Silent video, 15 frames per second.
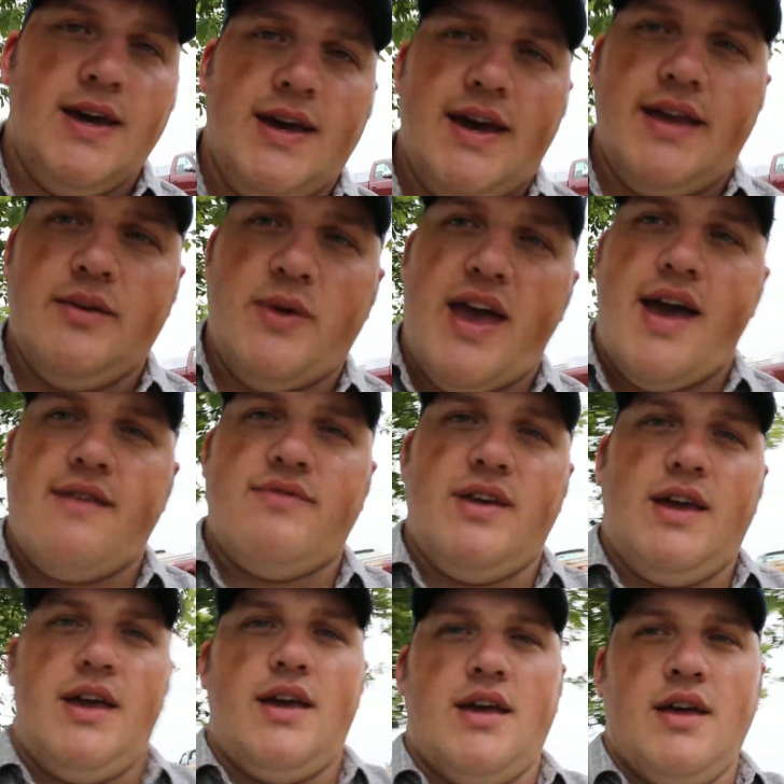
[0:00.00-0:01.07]
And then we have
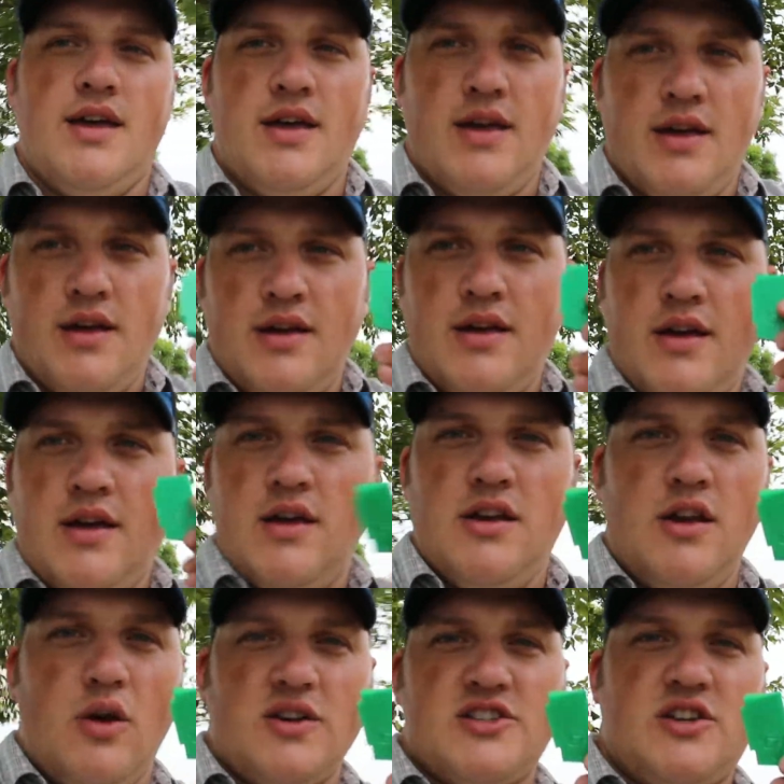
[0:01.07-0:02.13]
the
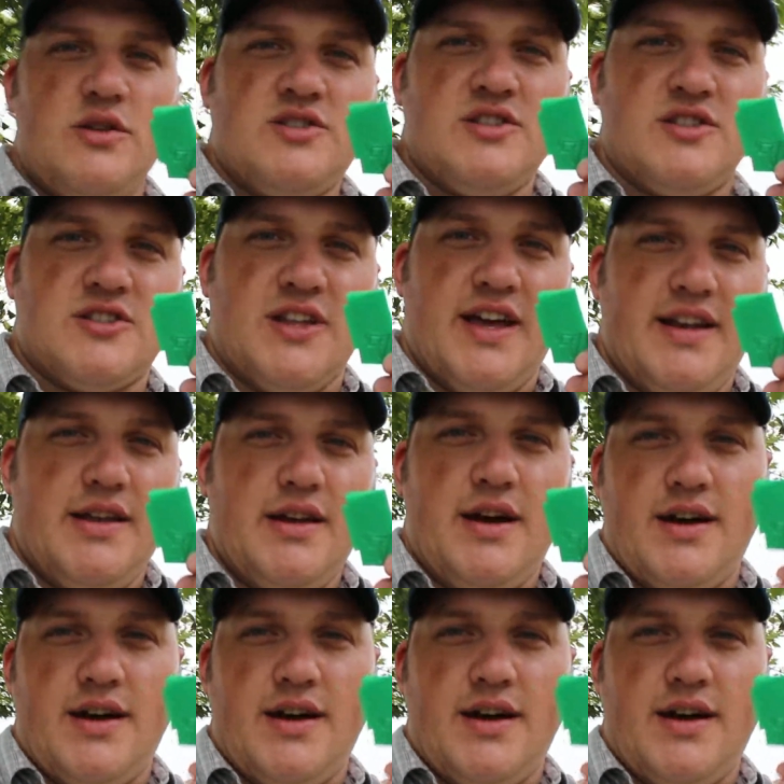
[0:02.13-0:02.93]
No Excuses Sled,